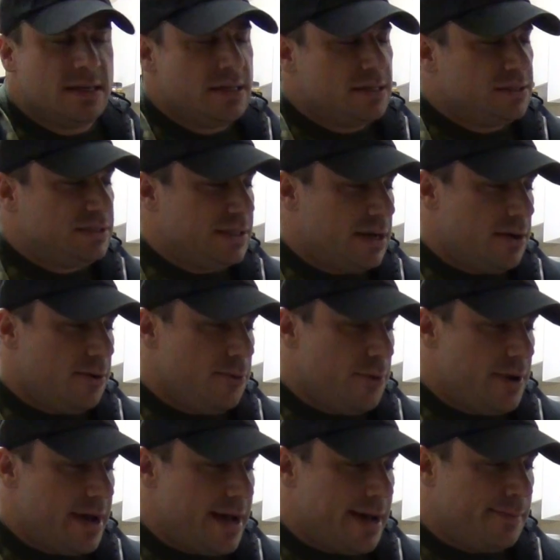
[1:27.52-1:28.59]

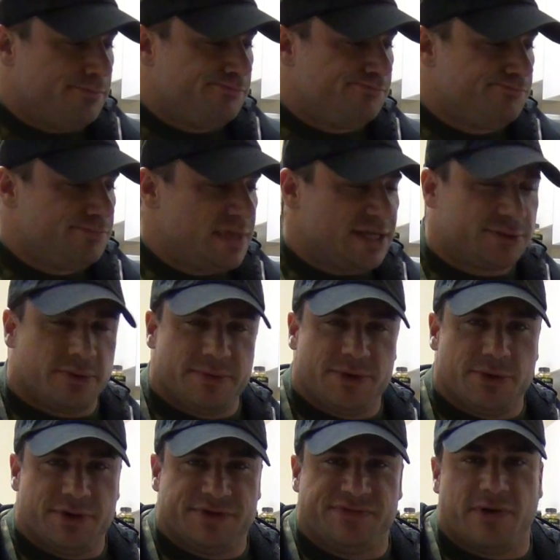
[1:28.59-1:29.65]
So that's what I'm
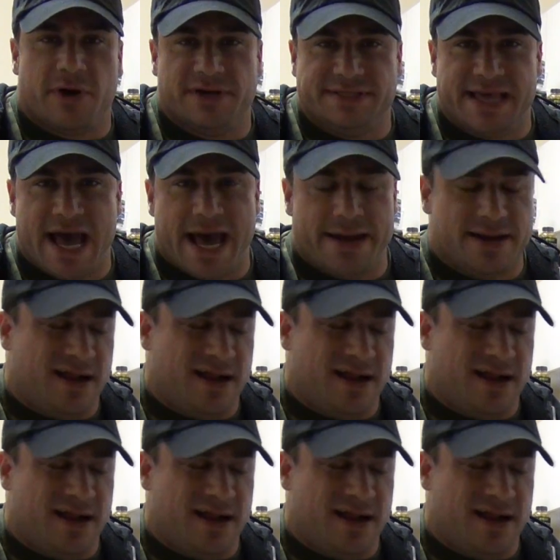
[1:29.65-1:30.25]
doing as far as that,